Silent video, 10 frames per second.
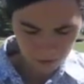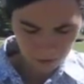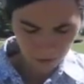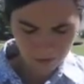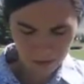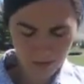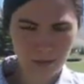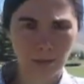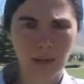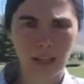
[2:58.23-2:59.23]
So the
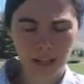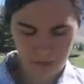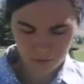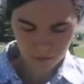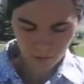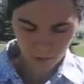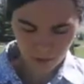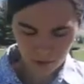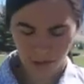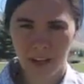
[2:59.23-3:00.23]
next one is
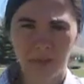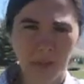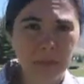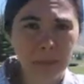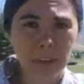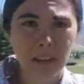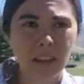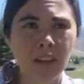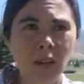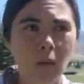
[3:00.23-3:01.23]
where you're kind of
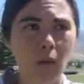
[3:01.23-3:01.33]
competing,